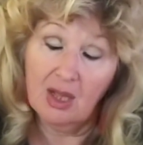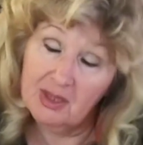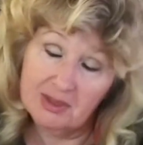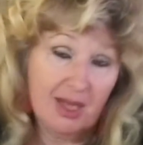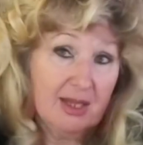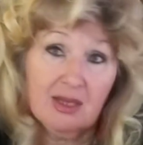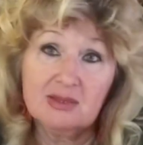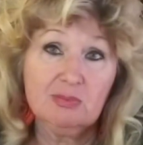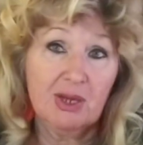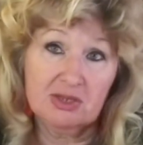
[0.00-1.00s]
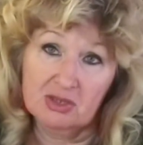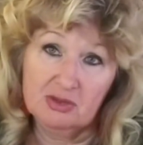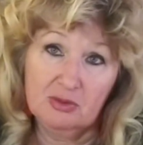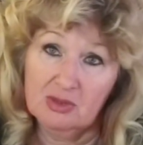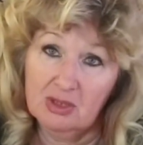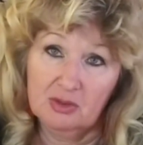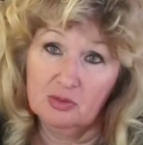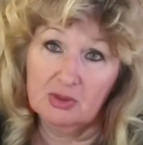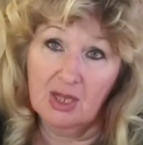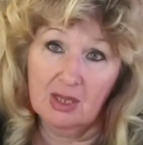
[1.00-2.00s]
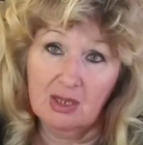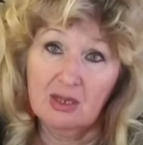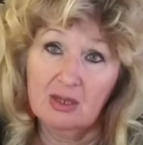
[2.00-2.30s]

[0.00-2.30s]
and take as much as you need to take